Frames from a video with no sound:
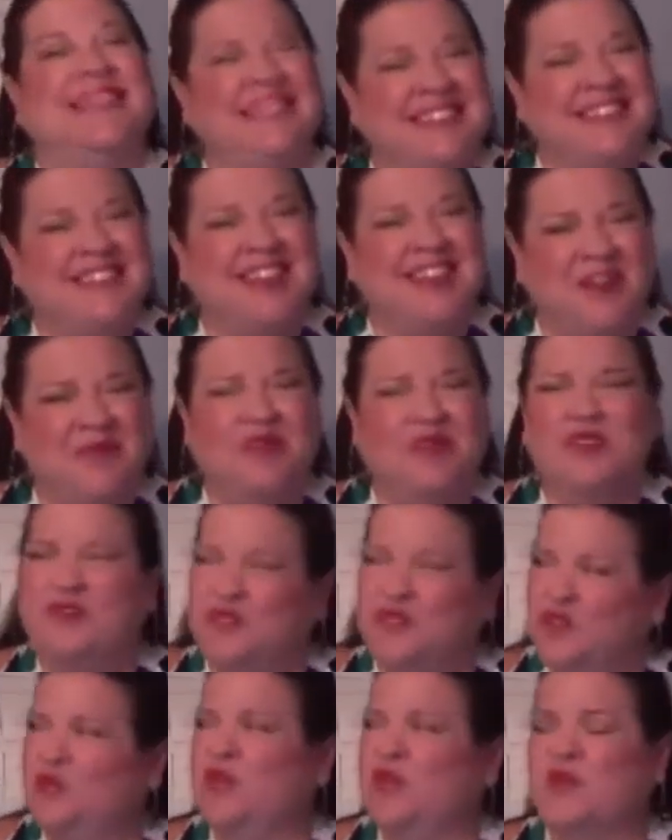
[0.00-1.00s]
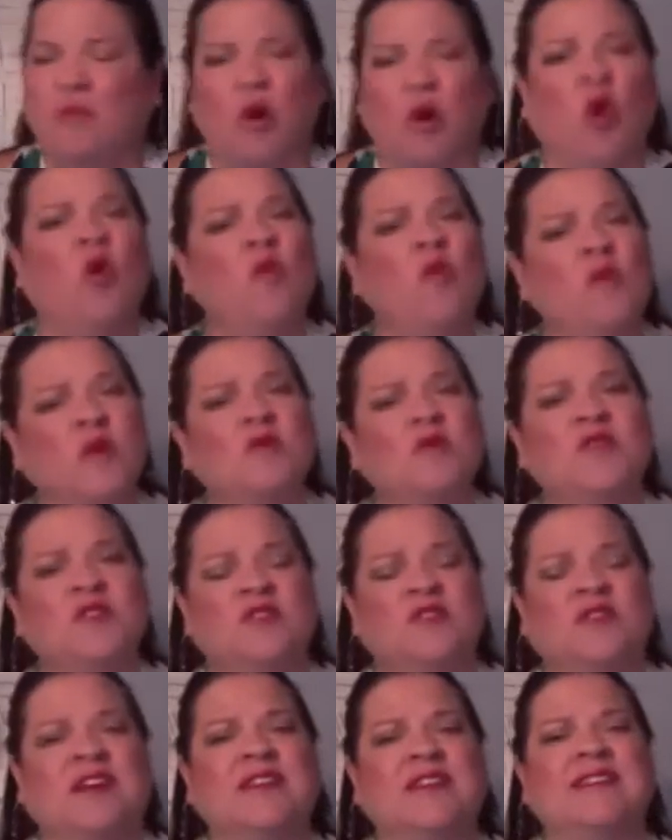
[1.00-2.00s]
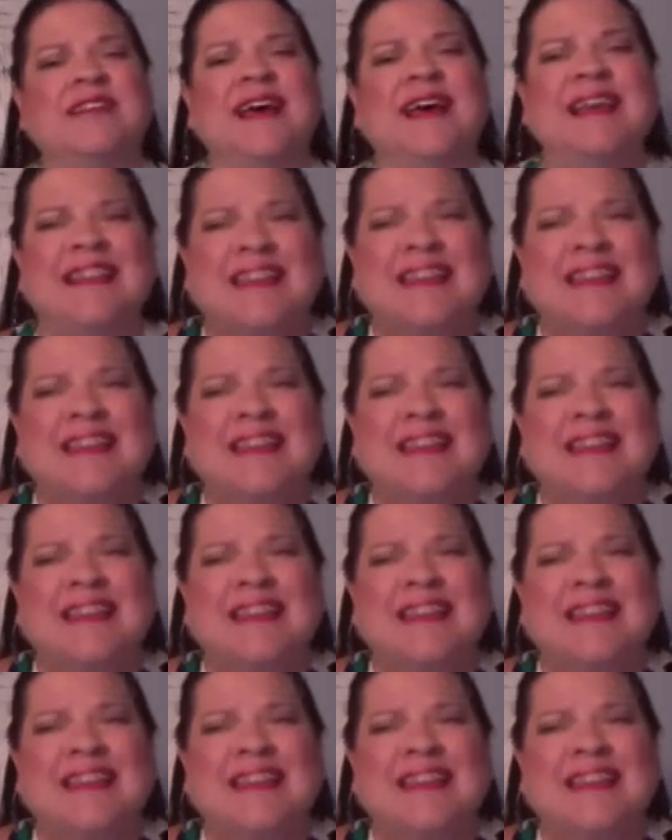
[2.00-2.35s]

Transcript: in general, if you were to poll most of us,